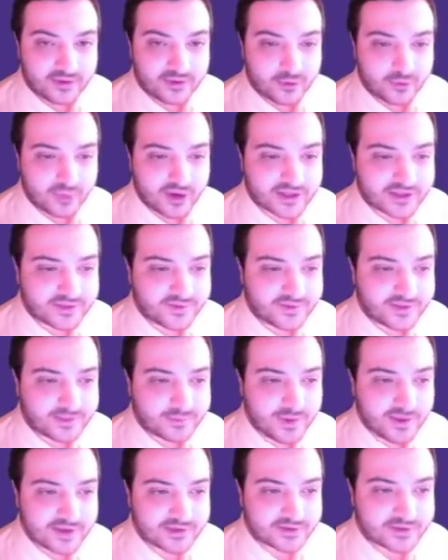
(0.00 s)
the rest of his
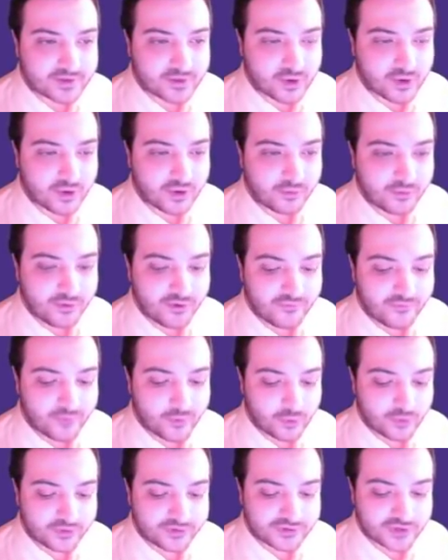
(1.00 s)
pieces are going to be
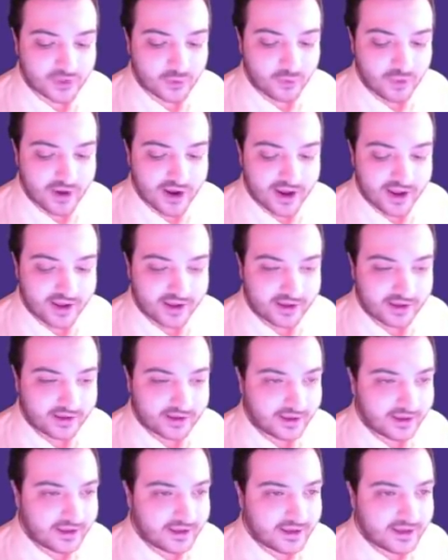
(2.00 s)
forced away.
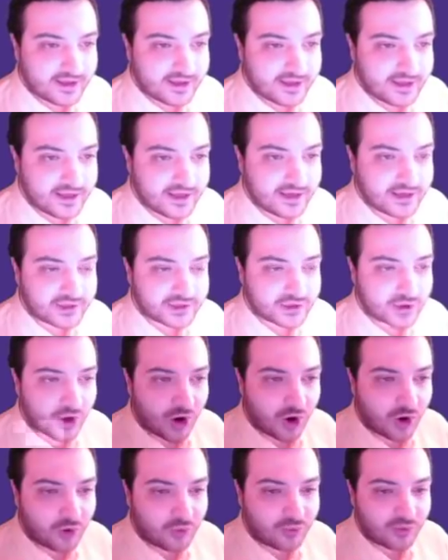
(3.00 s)
He is
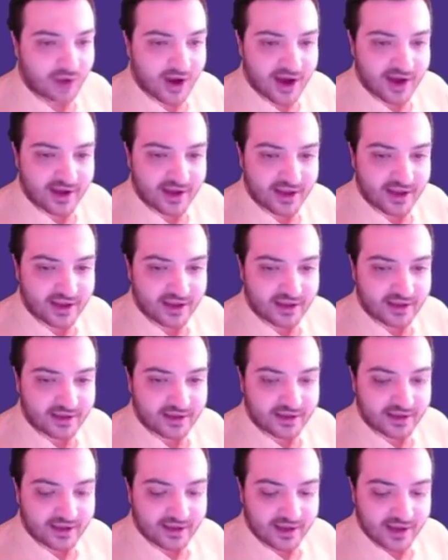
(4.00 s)
already
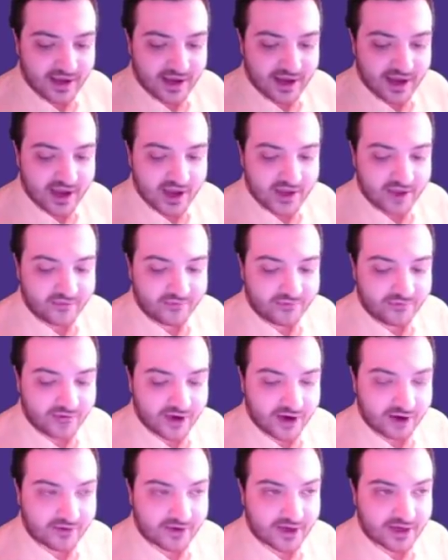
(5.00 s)
in a
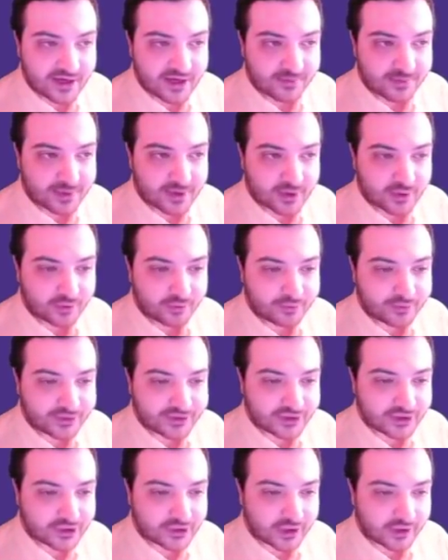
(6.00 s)
very difficult
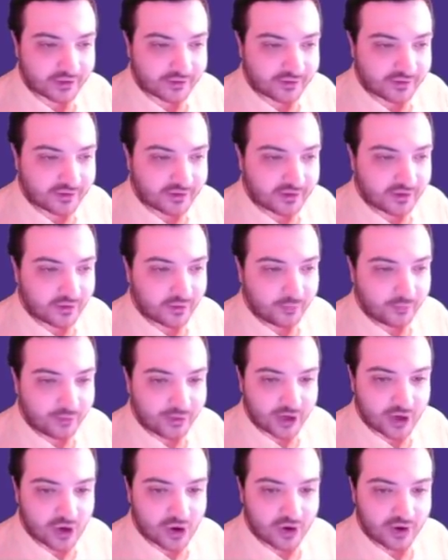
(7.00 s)
position
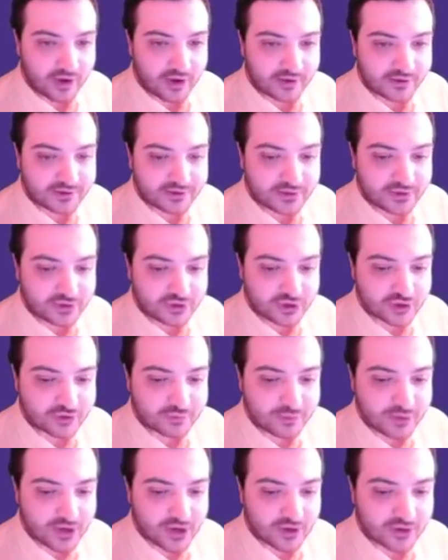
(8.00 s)
just
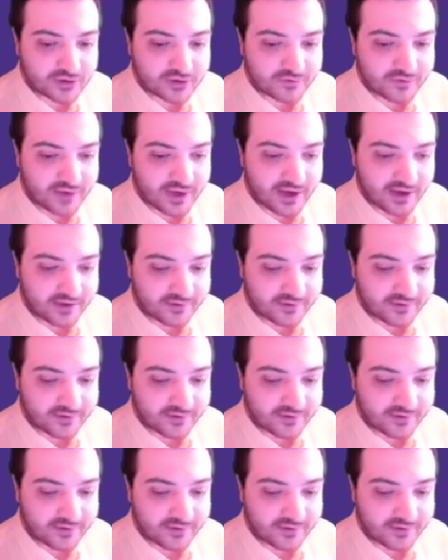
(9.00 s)
because of that.